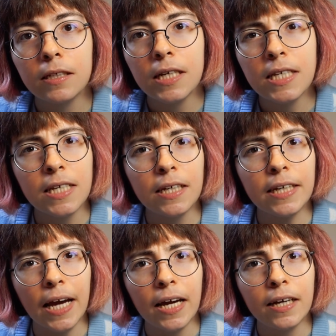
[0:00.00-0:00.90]
is it
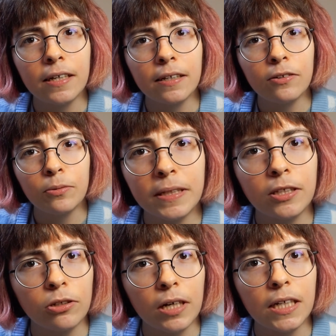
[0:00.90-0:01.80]
gay to be
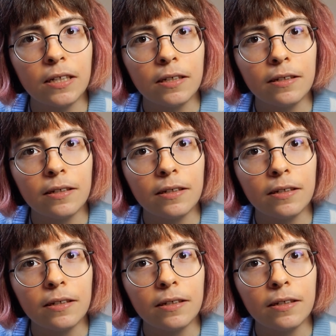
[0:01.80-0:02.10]
straight?